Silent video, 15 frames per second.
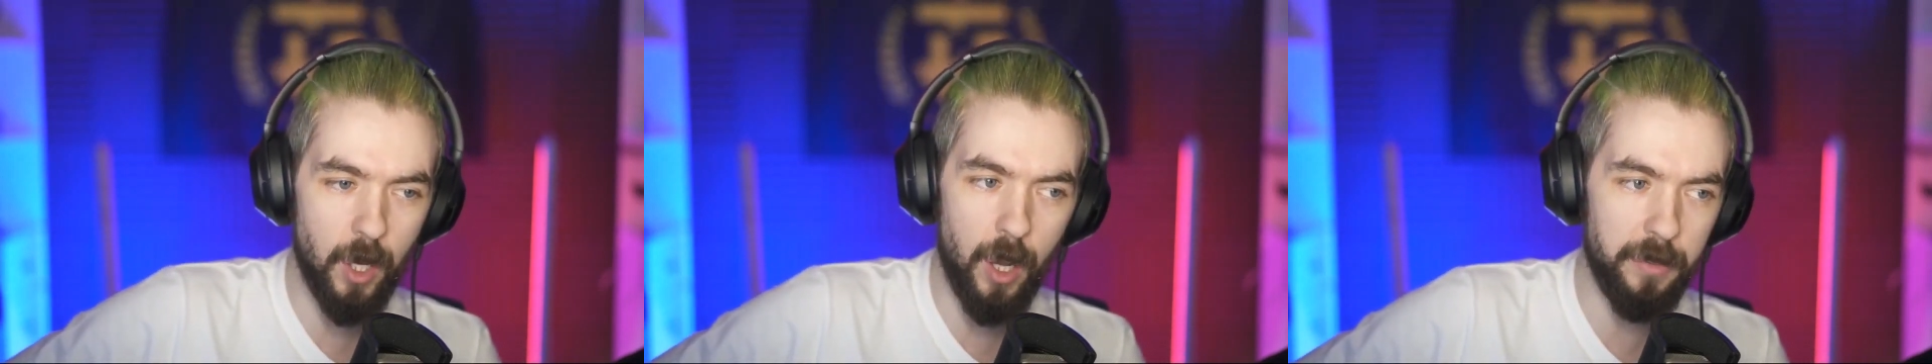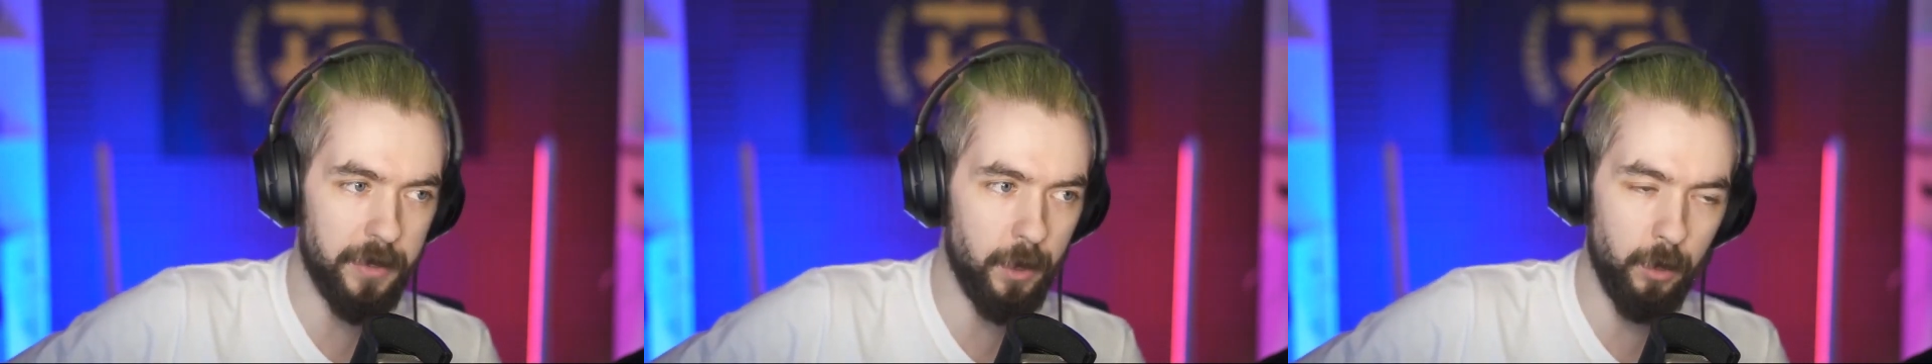
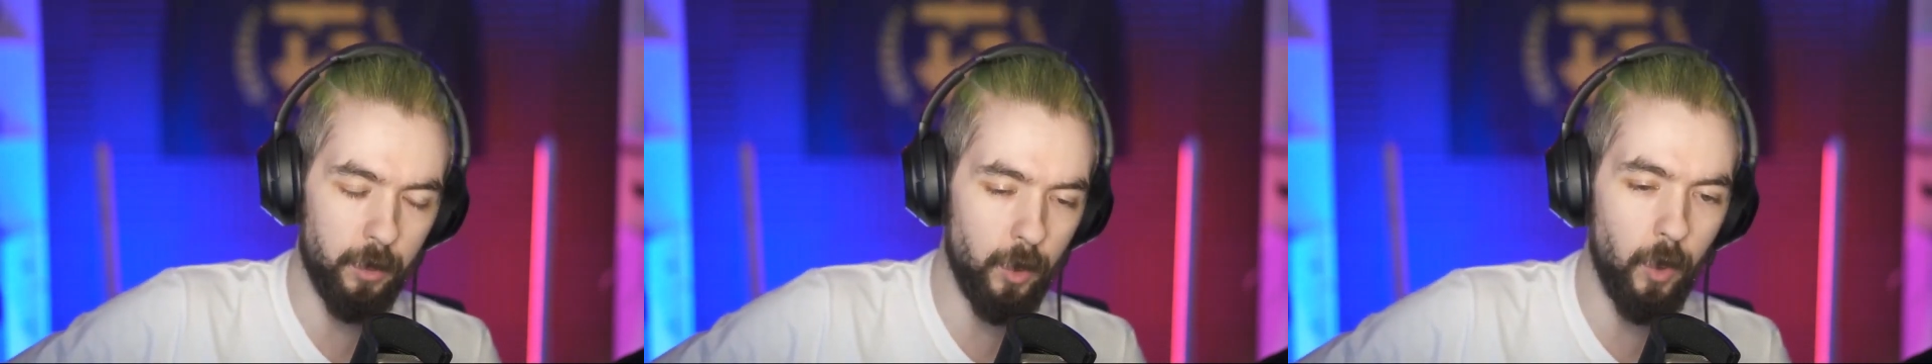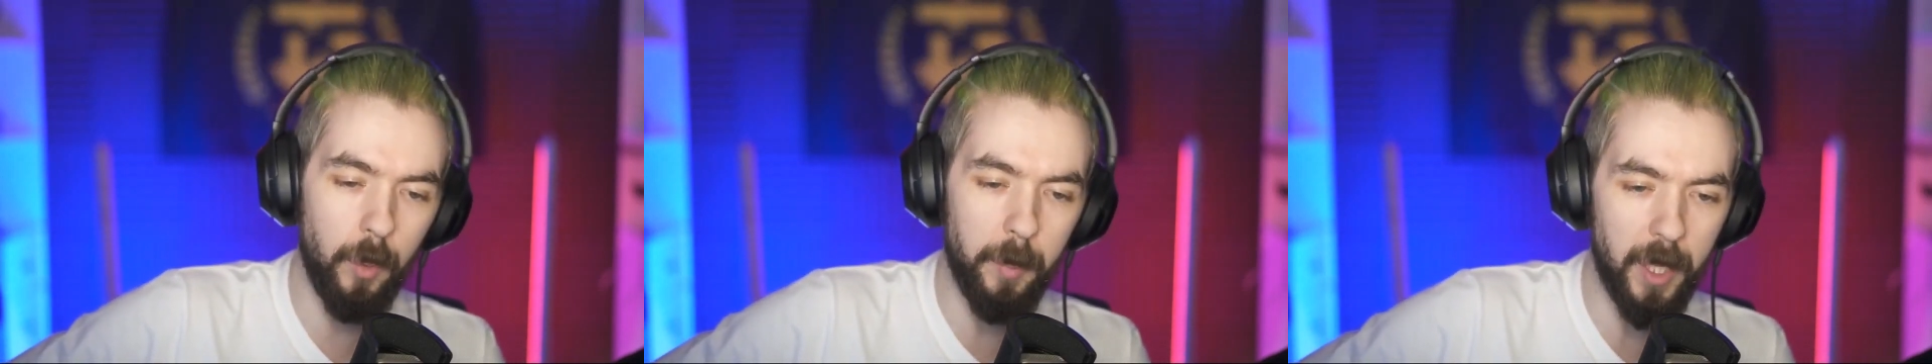off and it would
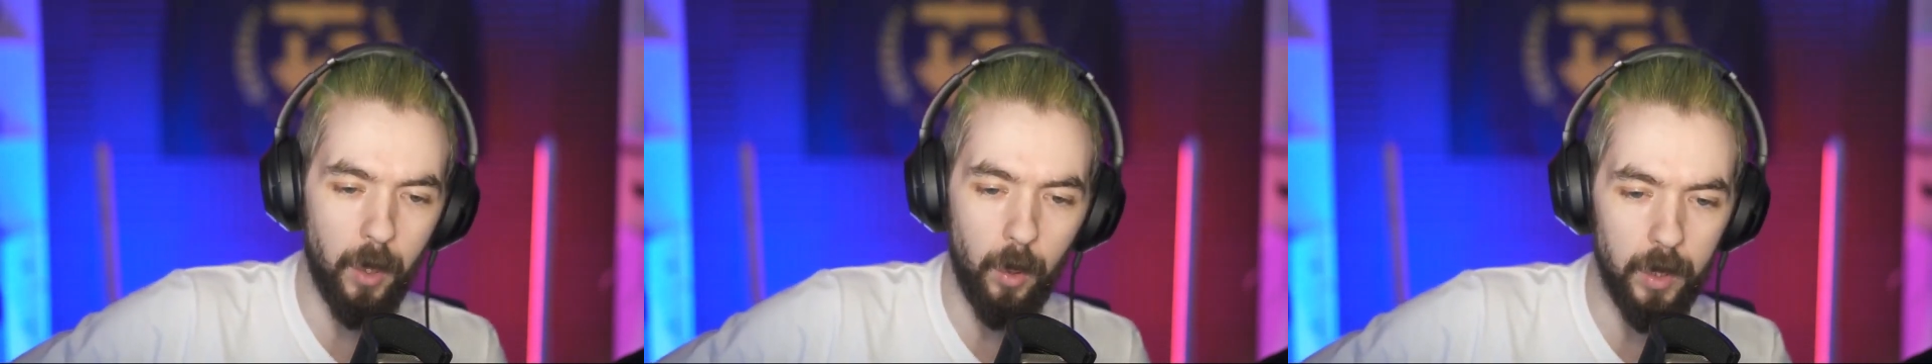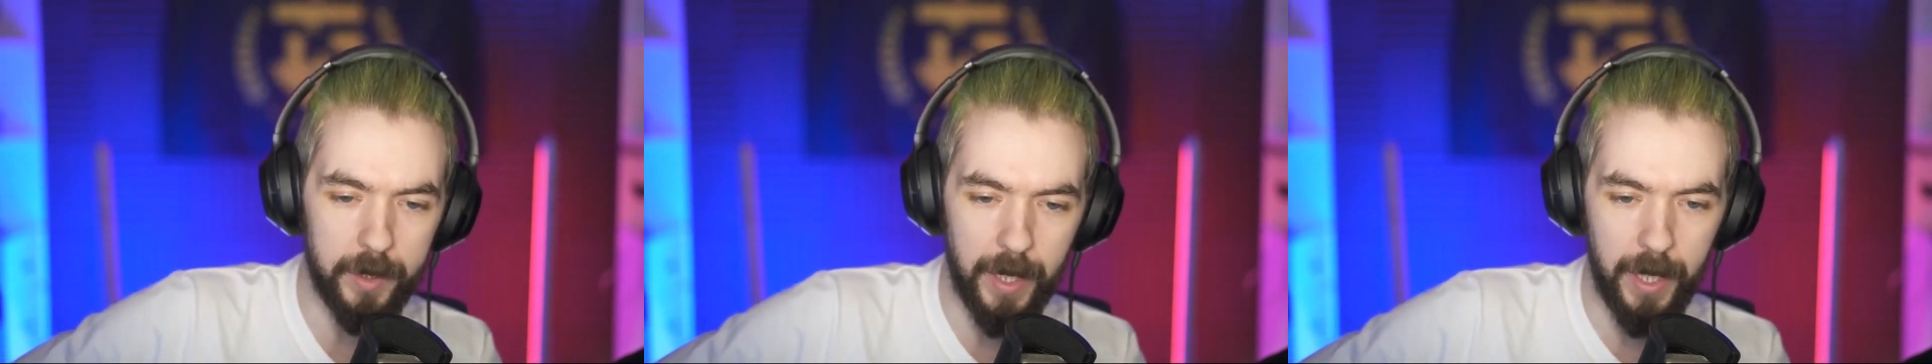ruin my
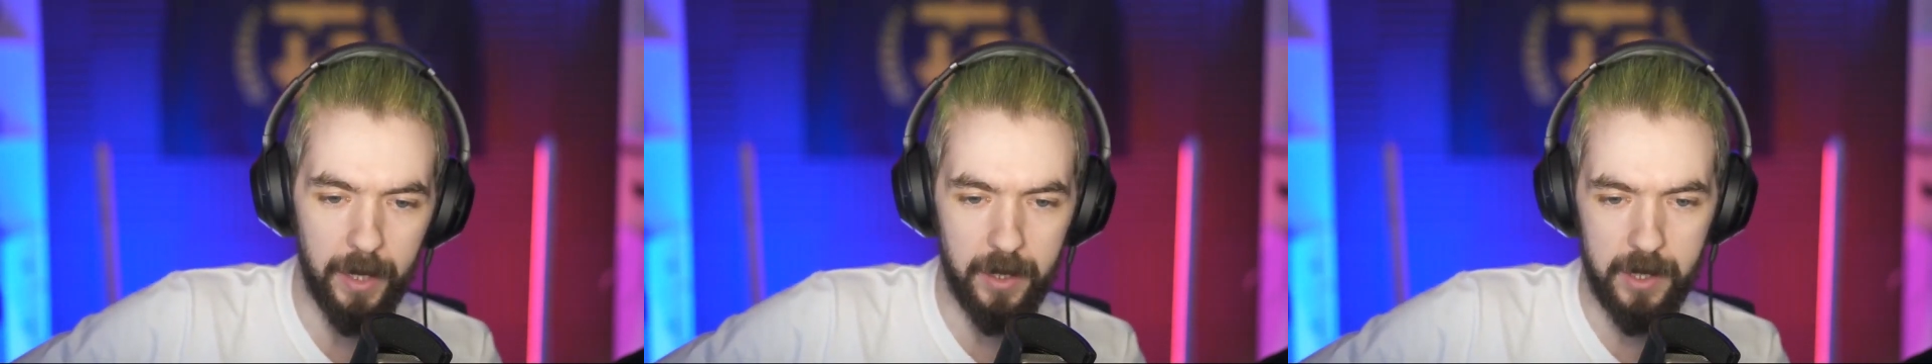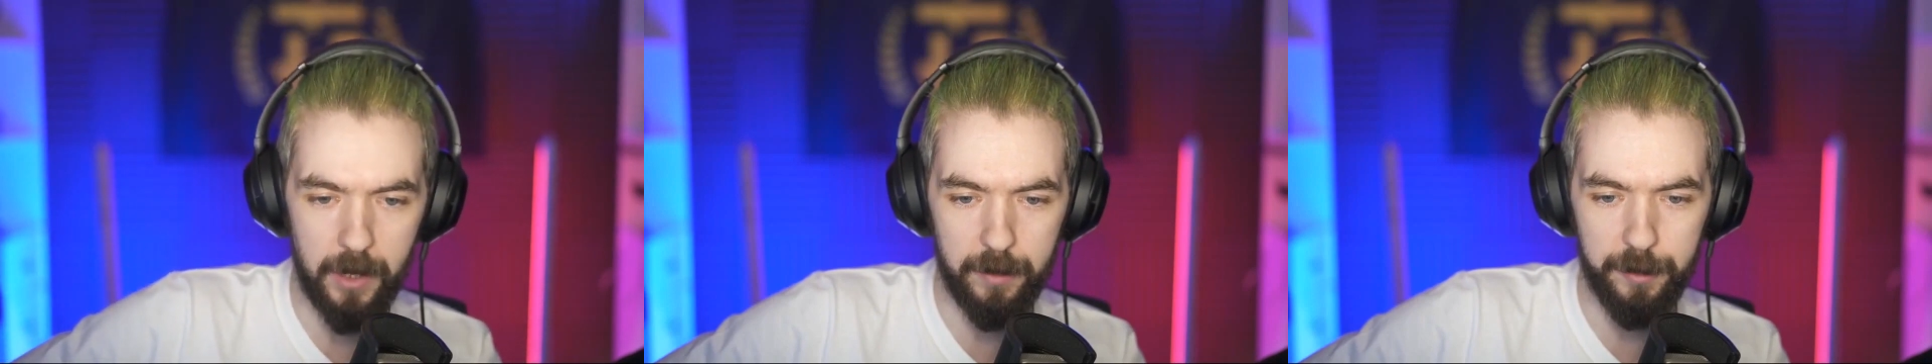whole day
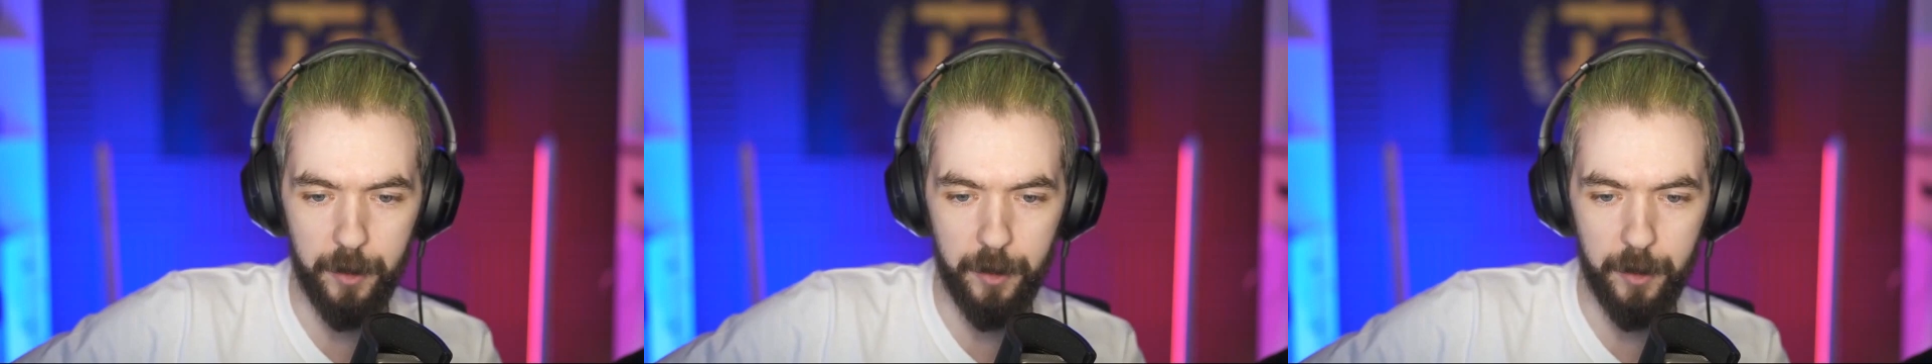because it